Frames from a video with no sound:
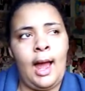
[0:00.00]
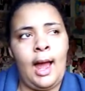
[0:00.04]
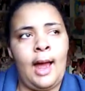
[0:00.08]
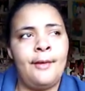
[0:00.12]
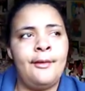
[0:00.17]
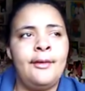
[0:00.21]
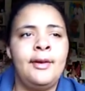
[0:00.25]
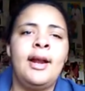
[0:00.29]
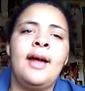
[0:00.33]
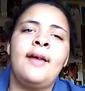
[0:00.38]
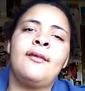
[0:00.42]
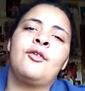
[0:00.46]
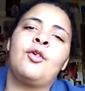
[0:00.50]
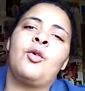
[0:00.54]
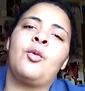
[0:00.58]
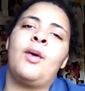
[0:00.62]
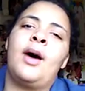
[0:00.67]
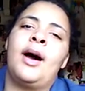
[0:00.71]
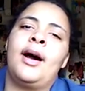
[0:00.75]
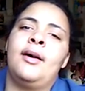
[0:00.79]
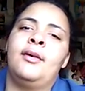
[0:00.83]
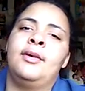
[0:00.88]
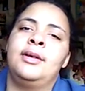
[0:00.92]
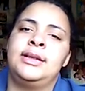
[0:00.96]
And then after a
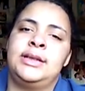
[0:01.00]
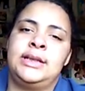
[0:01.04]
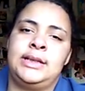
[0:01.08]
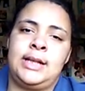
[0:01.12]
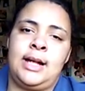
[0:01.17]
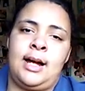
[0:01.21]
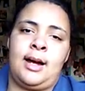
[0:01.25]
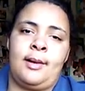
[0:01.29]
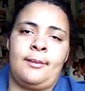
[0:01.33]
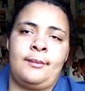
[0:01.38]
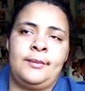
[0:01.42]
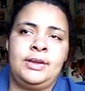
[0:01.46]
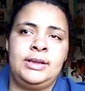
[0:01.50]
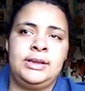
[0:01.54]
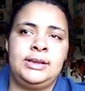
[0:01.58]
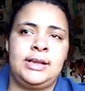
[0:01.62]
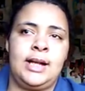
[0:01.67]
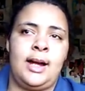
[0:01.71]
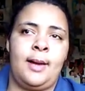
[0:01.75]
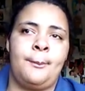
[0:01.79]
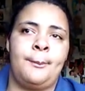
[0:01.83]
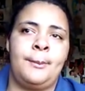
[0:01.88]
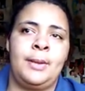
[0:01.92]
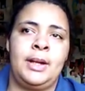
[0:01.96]
while he stopped. He
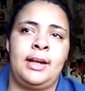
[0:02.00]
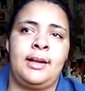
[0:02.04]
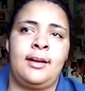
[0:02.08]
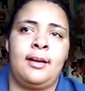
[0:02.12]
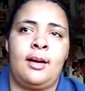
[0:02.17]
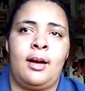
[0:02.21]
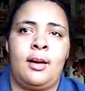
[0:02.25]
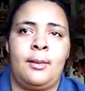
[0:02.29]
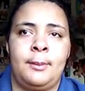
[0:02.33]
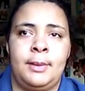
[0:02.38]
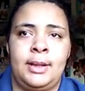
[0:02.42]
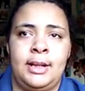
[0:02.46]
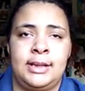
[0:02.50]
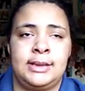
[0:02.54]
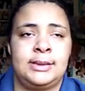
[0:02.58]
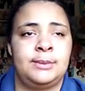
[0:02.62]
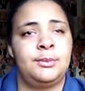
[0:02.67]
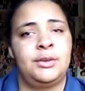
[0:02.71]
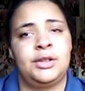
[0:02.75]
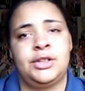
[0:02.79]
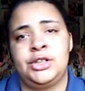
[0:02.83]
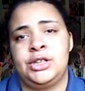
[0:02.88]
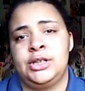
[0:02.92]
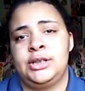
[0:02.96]
stopped picking on me
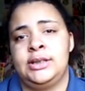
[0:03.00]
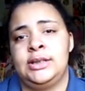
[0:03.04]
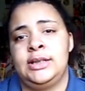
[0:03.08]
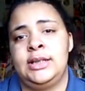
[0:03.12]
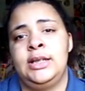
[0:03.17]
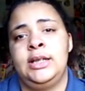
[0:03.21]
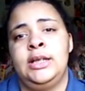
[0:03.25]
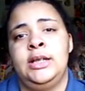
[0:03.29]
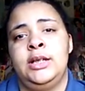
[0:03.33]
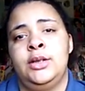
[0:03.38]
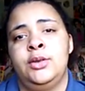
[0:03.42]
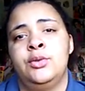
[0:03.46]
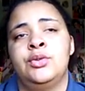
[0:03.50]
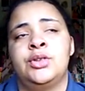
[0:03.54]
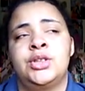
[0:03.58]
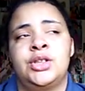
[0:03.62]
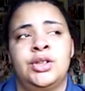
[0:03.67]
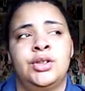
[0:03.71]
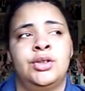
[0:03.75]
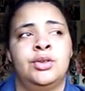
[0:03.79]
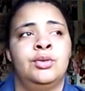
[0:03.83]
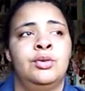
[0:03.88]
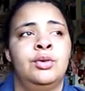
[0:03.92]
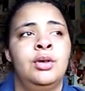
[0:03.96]
as much as he
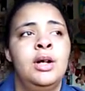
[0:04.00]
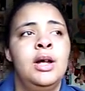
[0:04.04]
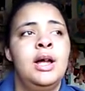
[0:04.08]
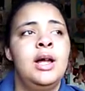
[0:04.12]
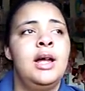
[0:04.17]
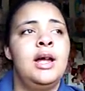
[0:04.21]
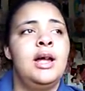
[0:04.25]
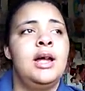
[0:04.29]
used to.